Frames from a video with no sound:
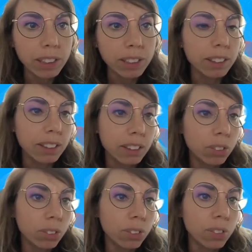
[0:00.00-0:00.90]
it
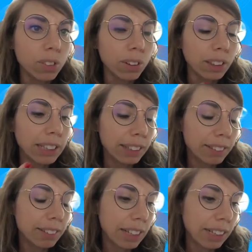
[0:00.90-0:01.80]
needs to
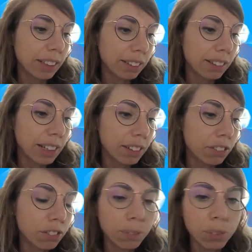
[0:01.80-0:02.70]
get sign
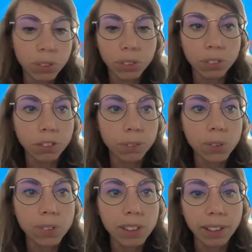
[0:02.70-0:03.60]
off from
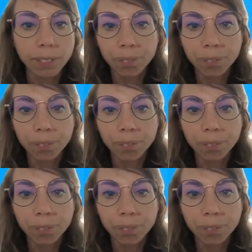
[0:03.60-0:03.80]
the TA.